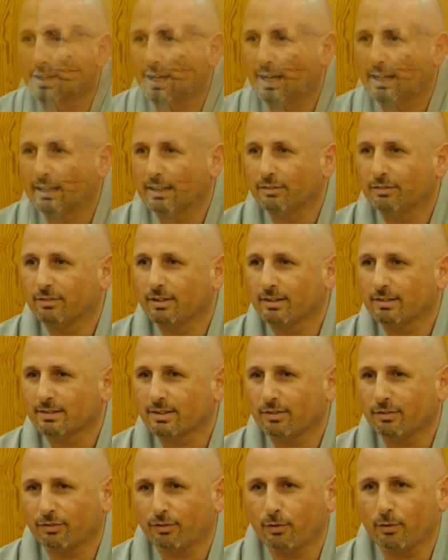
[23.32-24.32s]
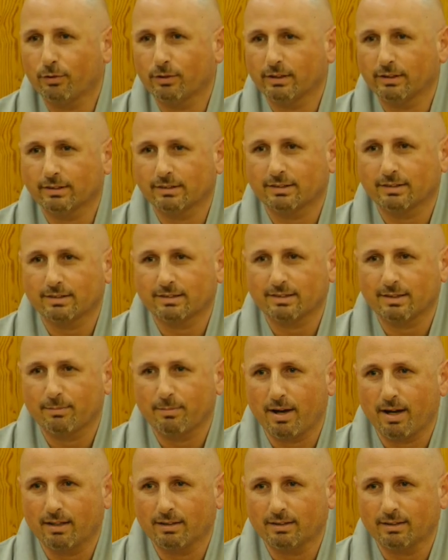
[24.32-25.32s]
I lived as a four years as a
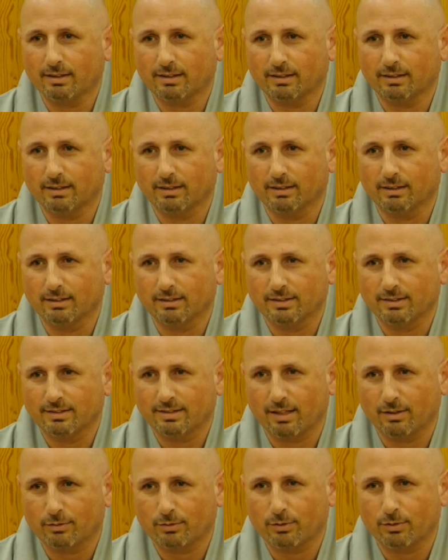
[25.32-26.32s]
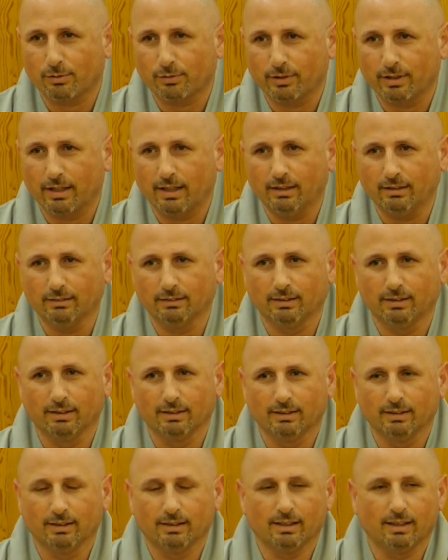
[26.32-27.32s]
monk in uh, South Korea.
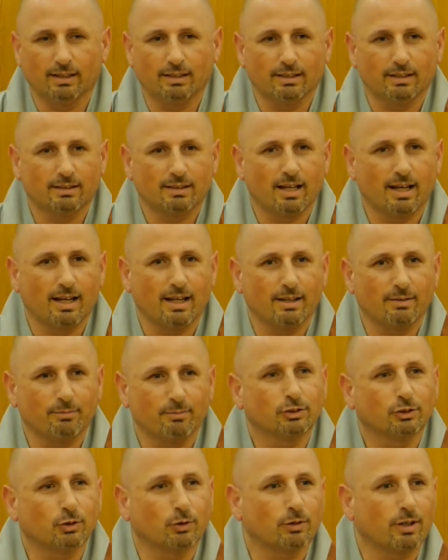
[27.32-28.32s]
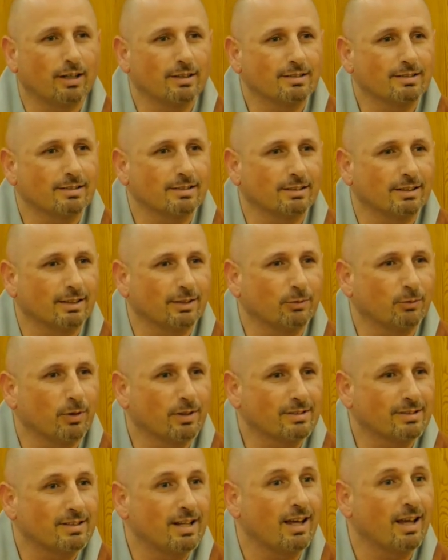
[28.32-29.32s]
At the time, Chong Sunim
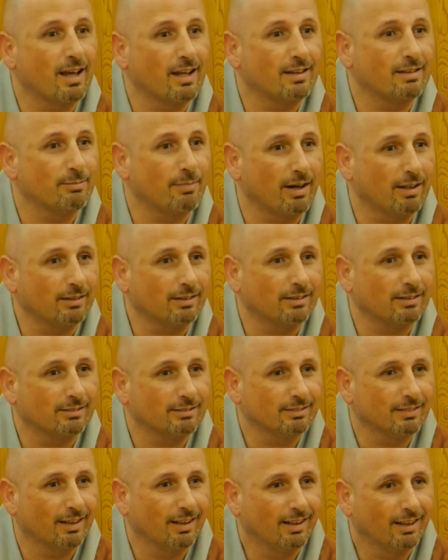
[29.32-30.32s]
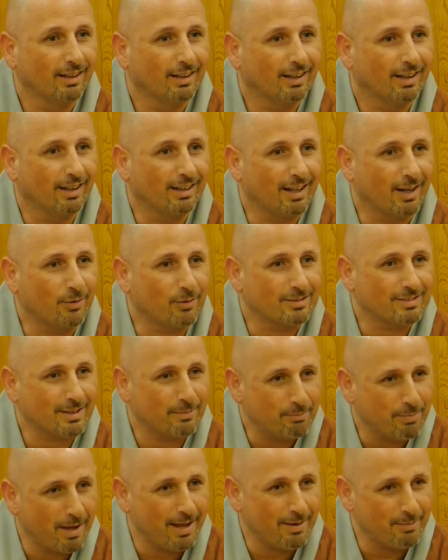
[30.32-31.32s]
was the head monk, and I was a
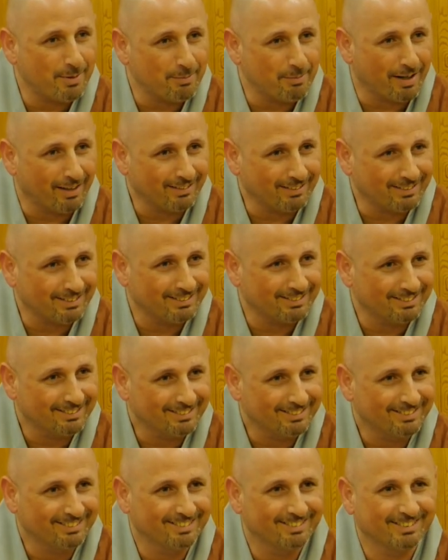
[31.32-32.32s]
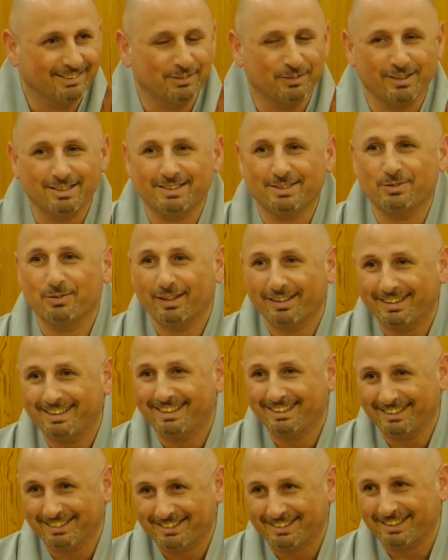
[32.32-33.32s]
baby monk. It was 20
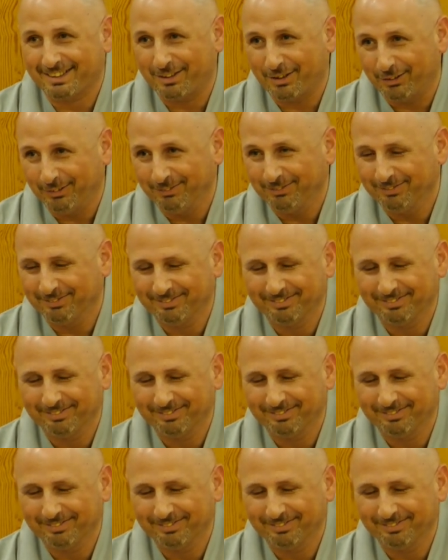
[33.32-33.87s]
years ago.